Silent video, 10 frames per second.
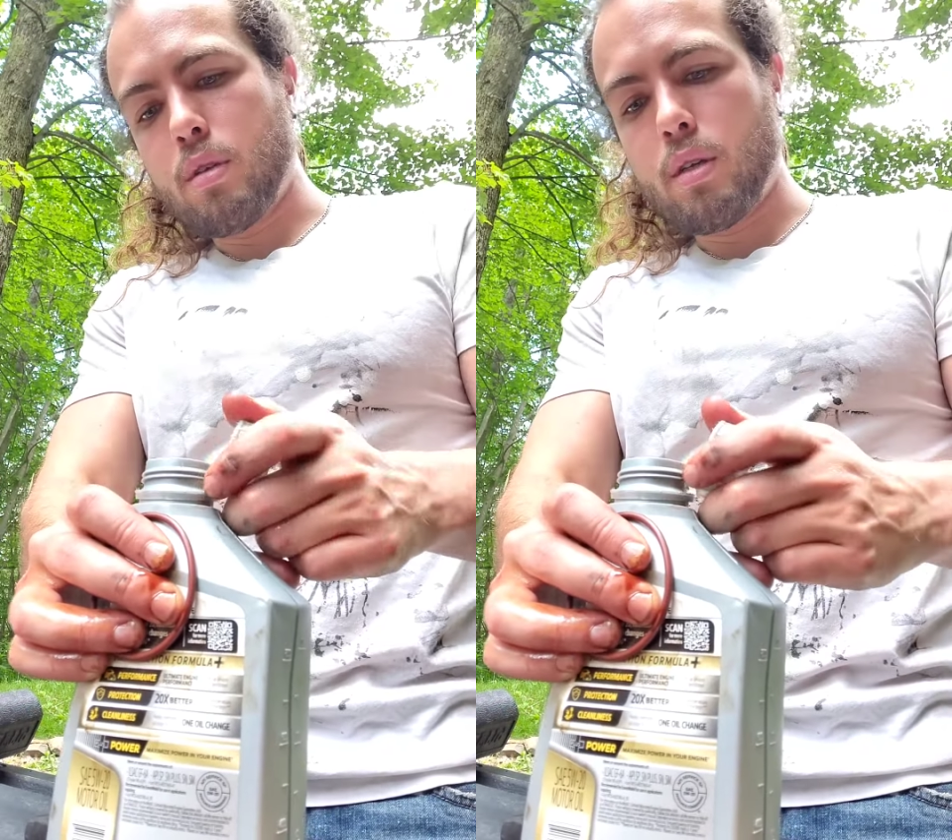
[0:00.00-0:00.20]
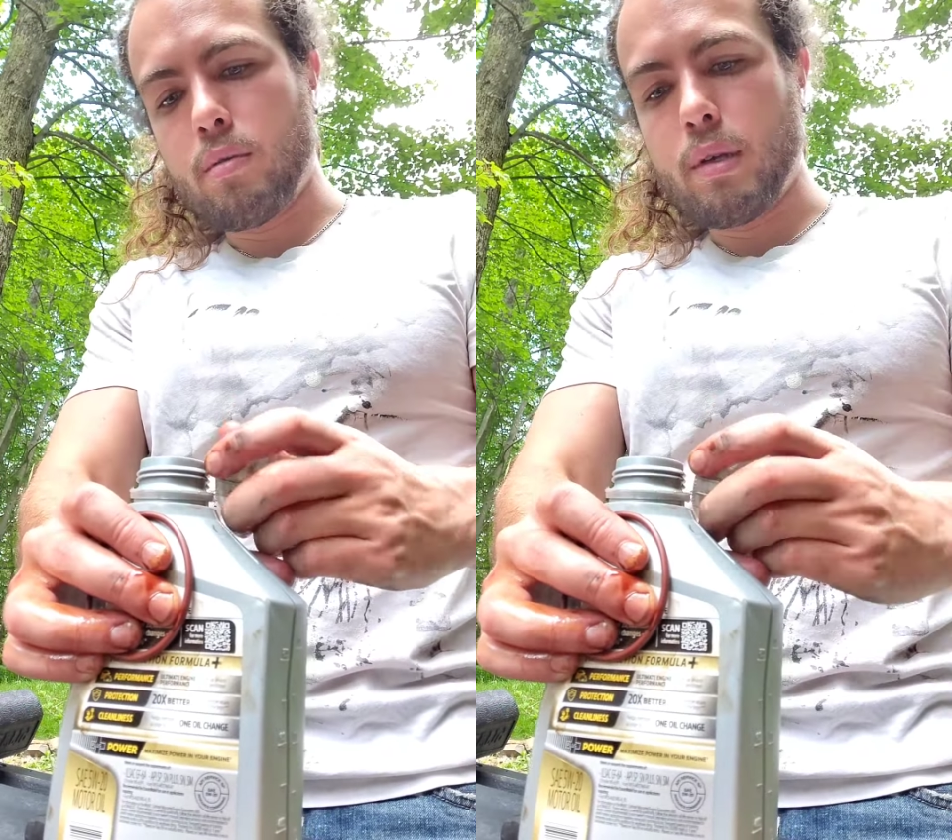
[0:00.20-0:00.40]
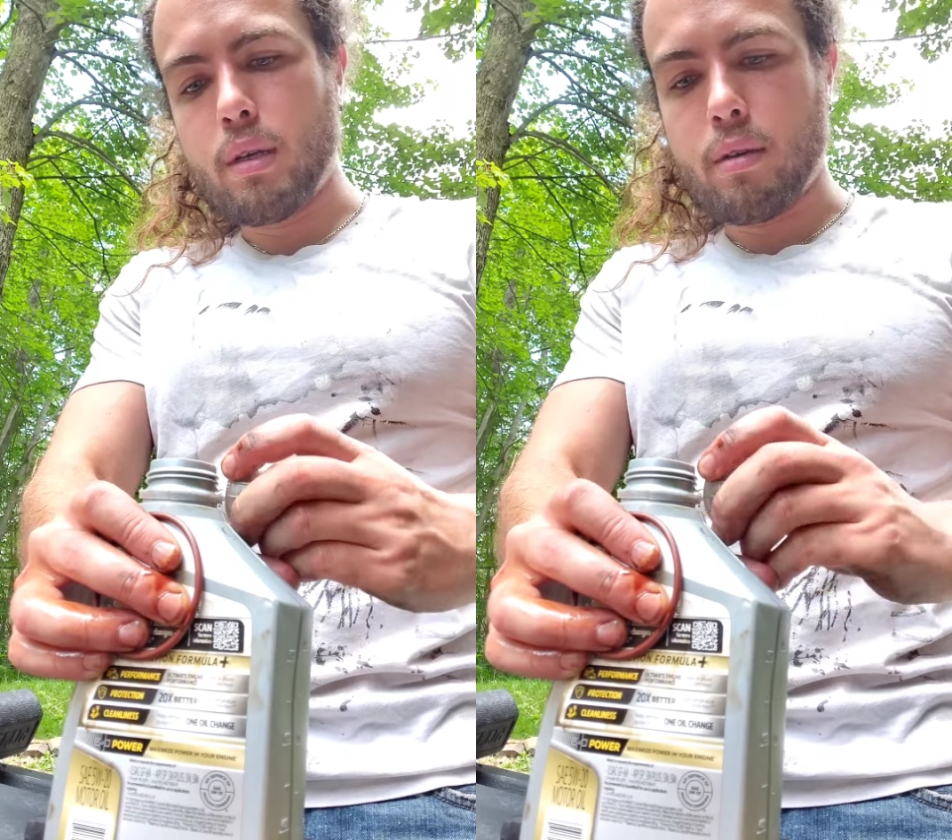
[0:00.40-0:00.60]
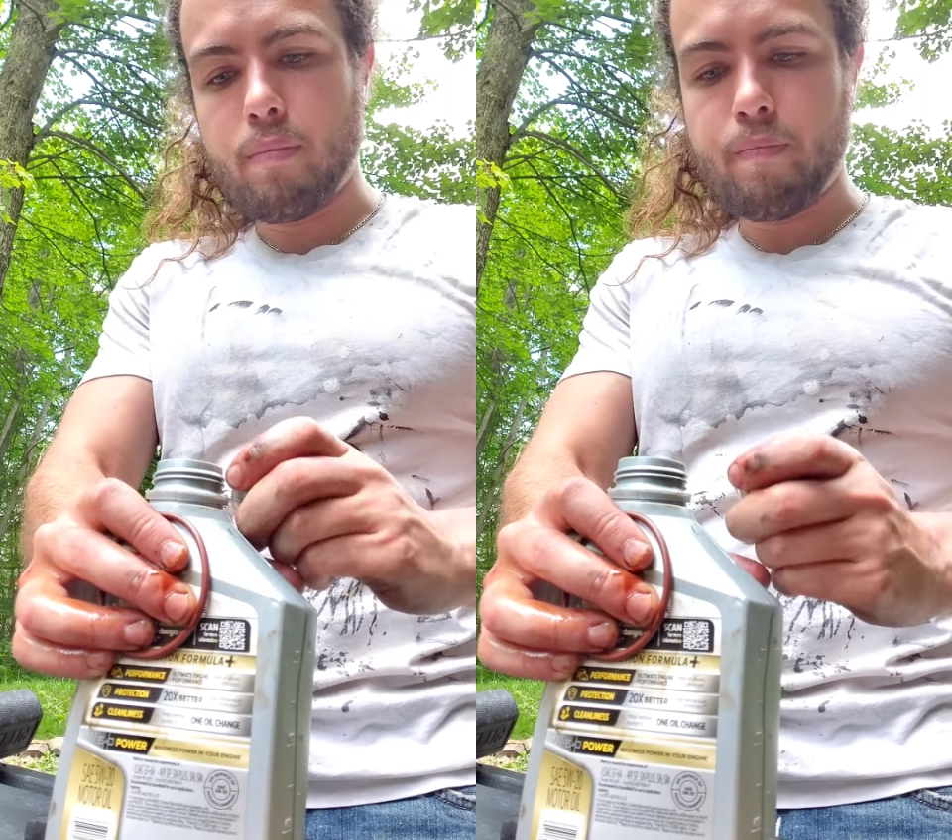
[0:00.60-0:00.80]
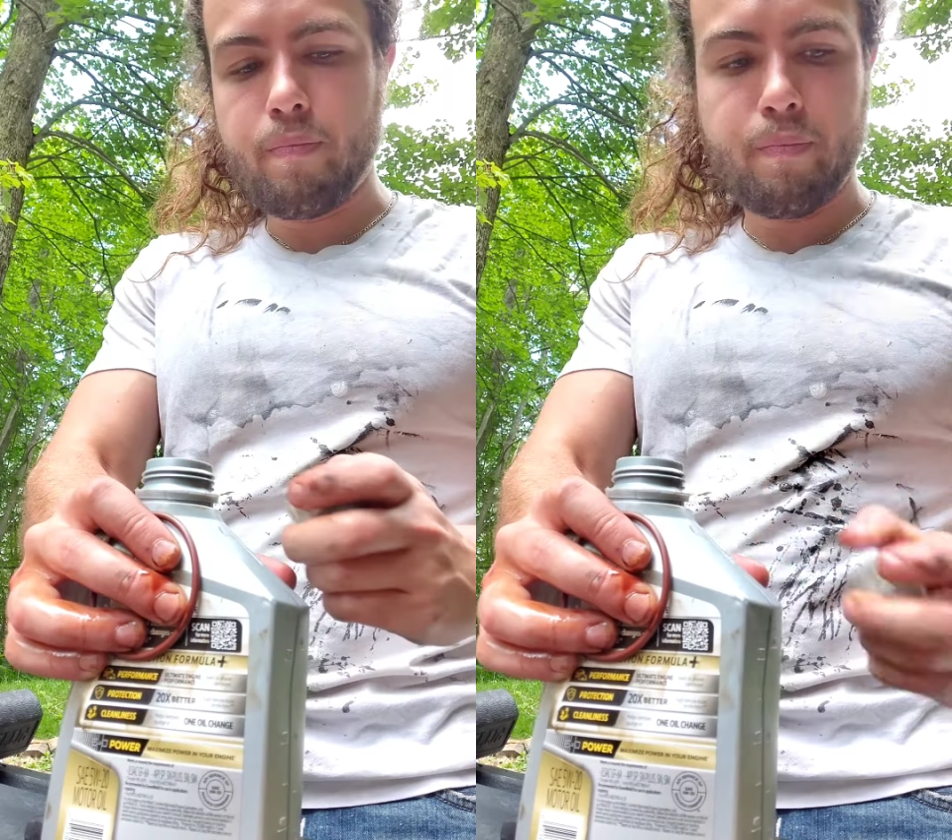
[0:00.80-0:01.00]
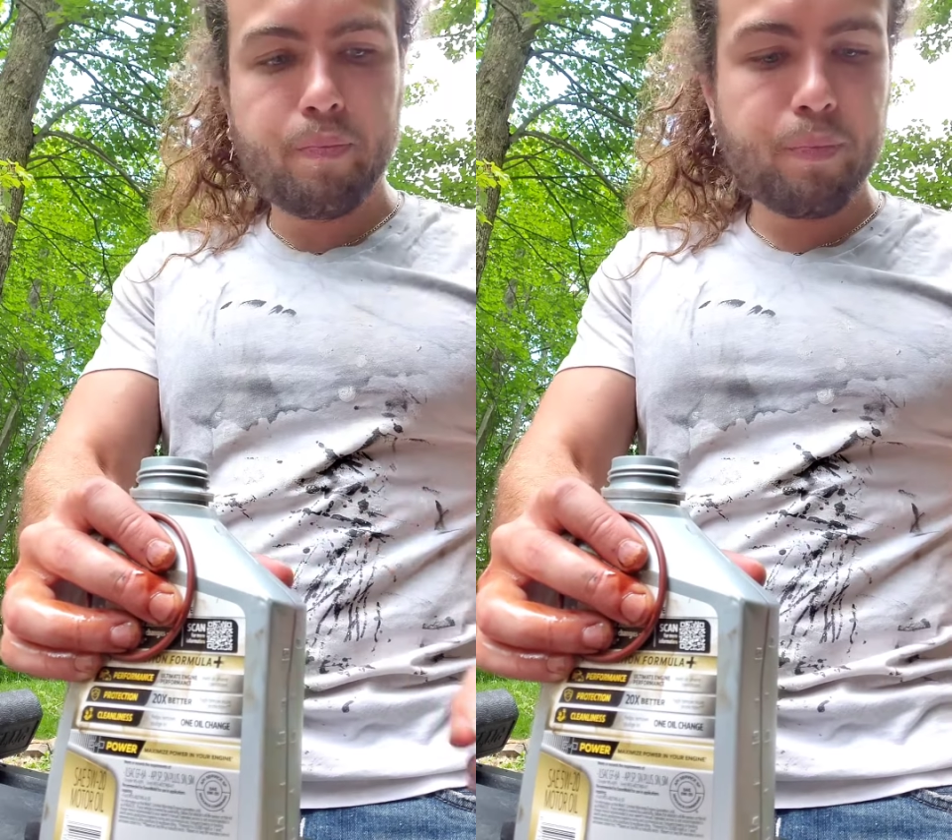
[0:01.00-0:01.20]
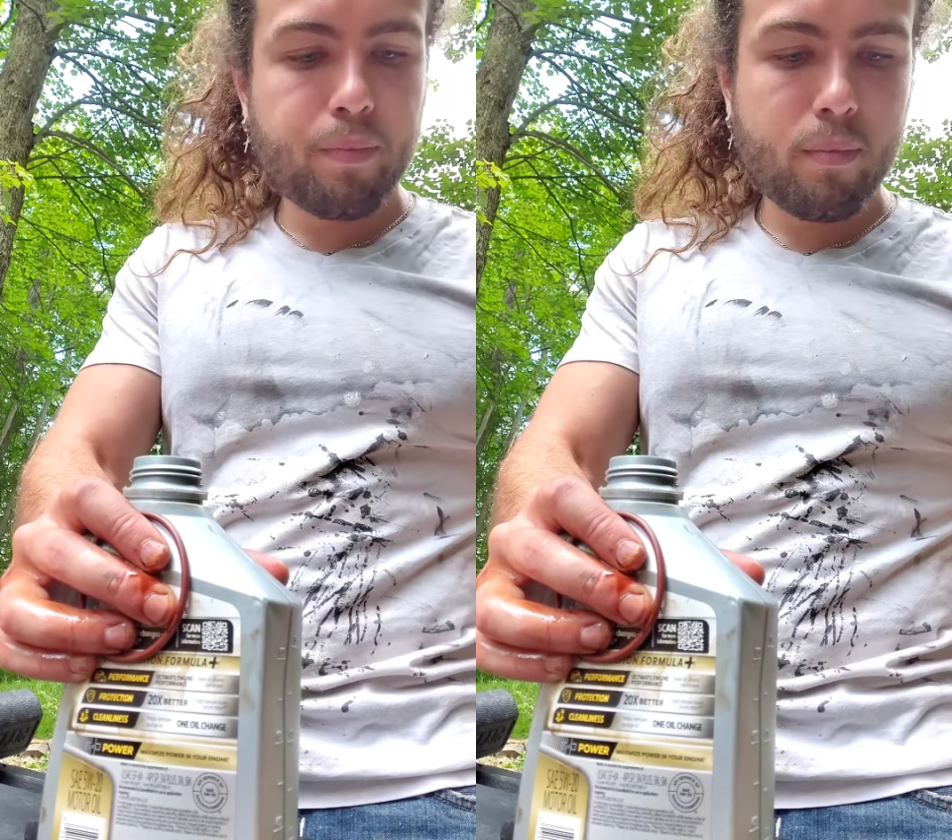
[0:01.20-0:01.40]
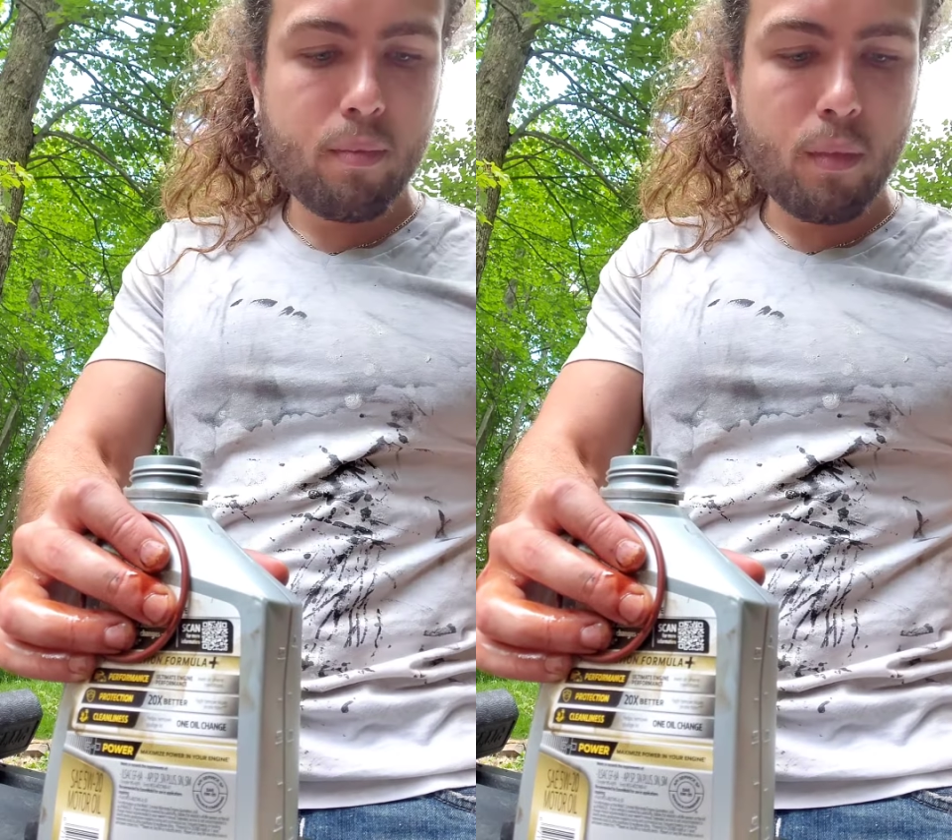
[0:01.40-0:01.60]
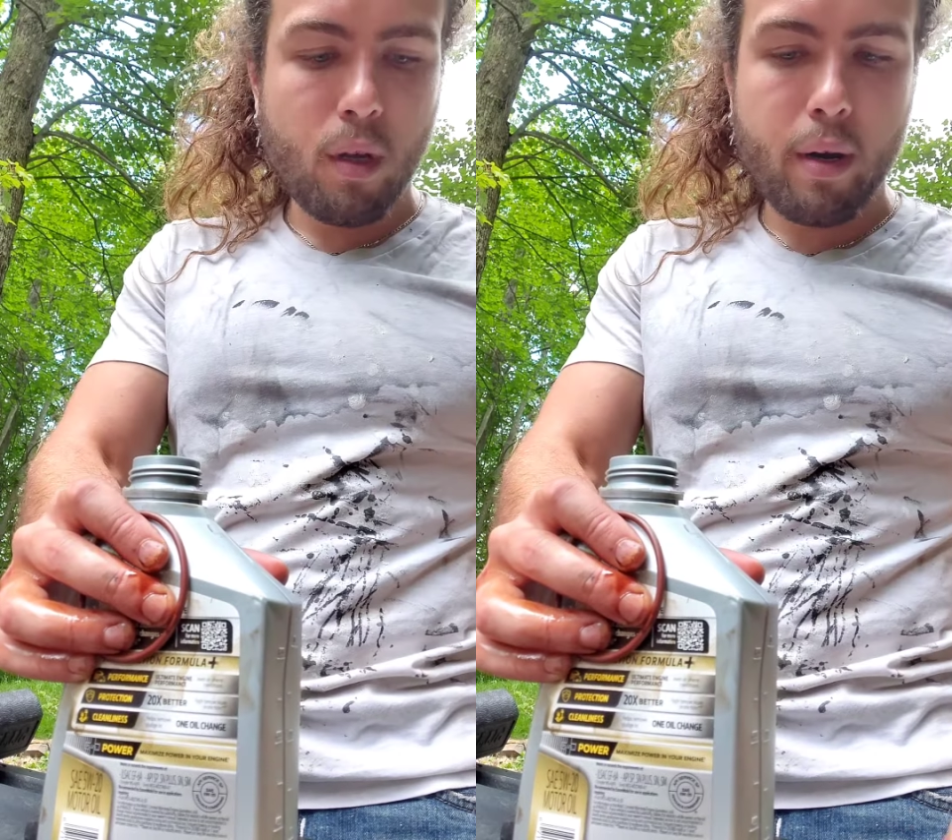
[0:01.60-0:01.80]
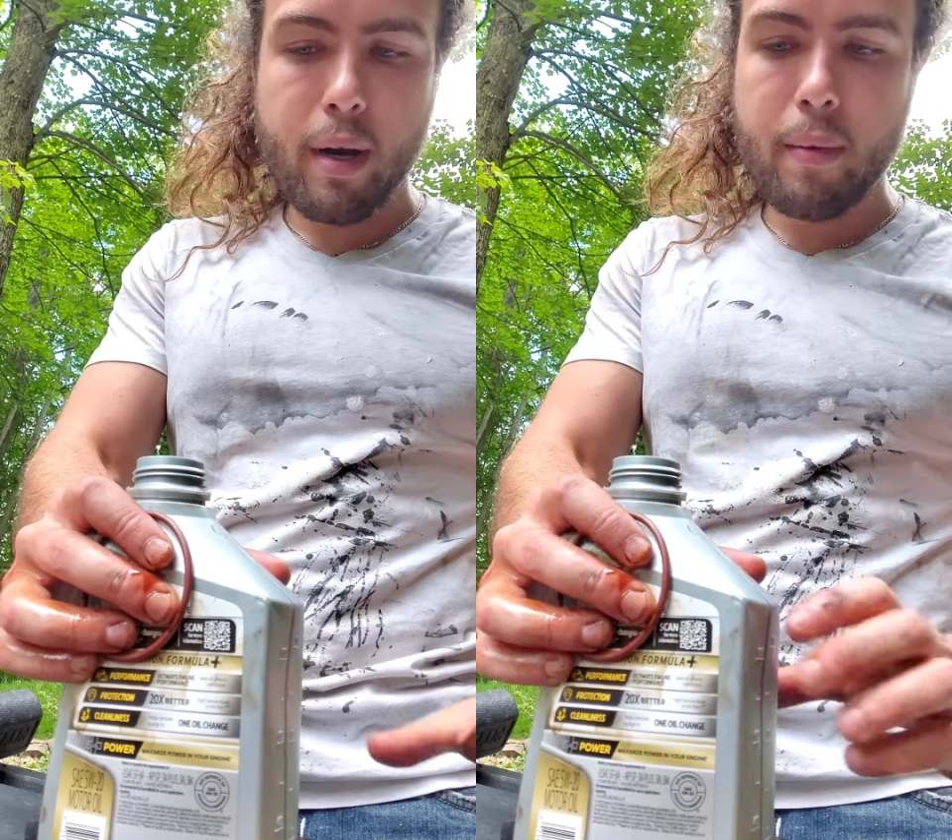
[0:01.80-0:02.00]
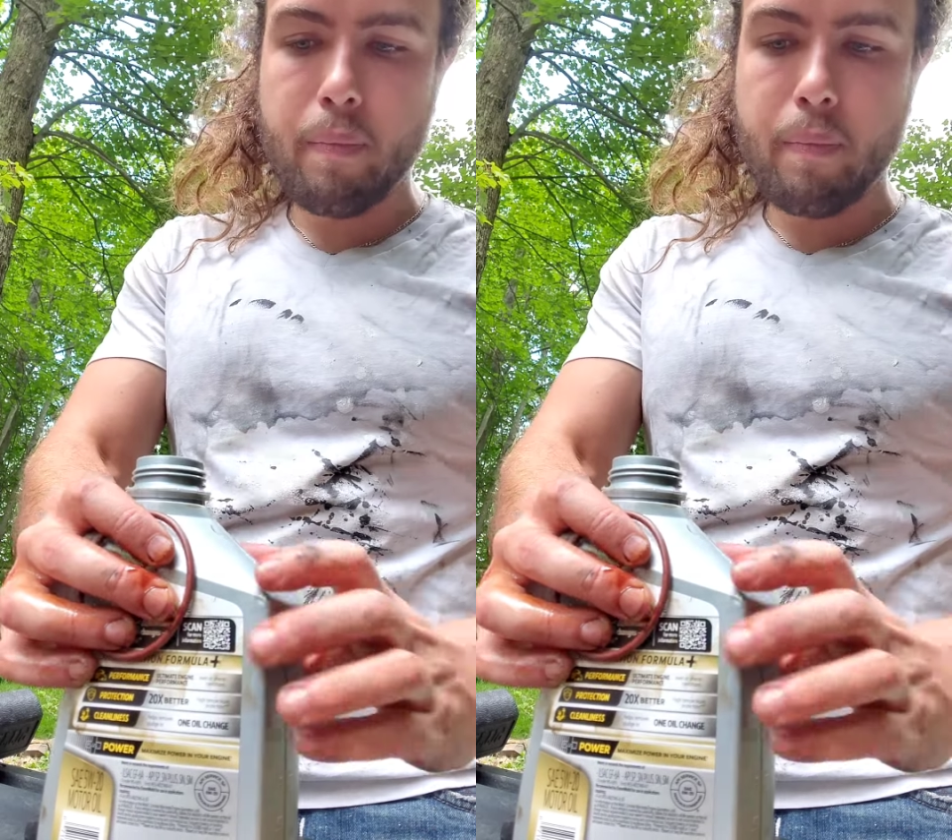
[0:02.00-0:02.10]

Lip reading: we go. All right.